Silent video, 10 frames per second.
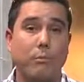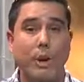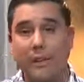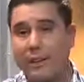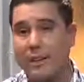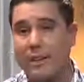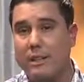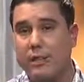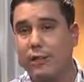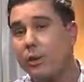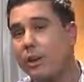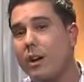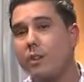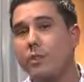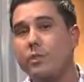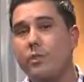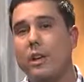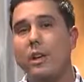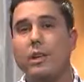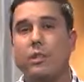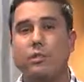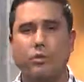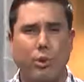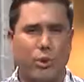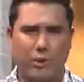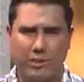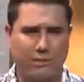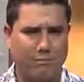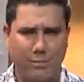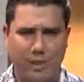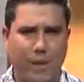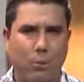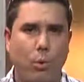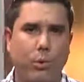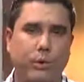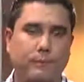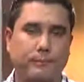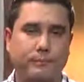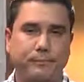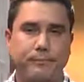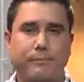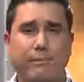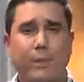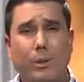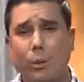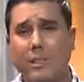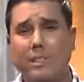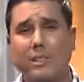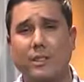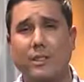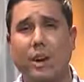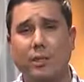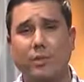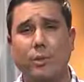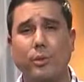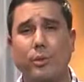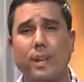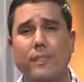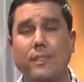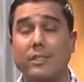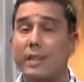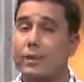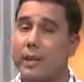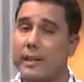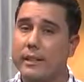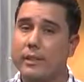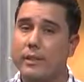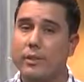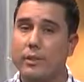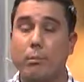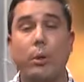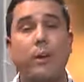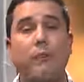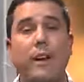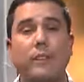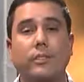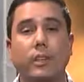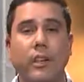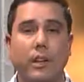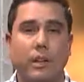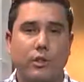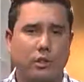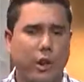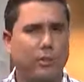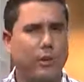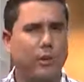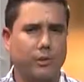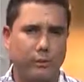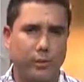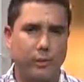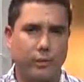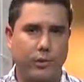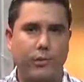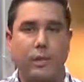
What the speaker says: polygons, fill colors, strokes, and a lot more. We can also create things like gradients, blur effects, drop shadows, and filter.